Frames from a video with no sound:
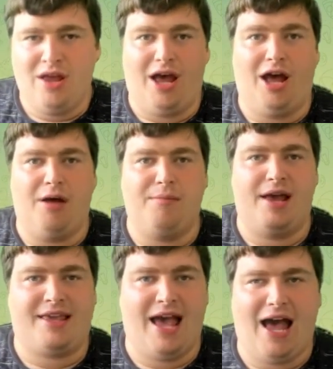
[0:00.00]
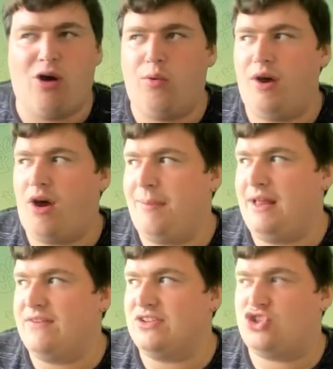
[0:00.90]
Um, a cow, I
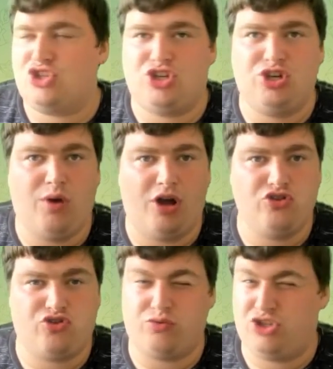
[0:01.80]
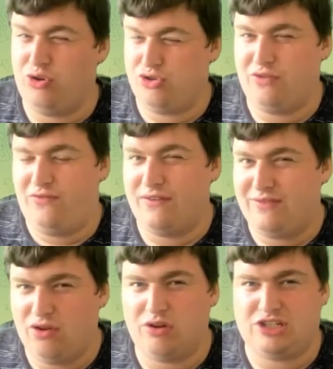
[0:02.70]
believe, is two hundred or two hundred
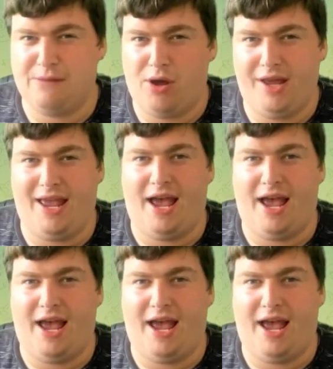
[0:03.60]
fifty dollars to buy.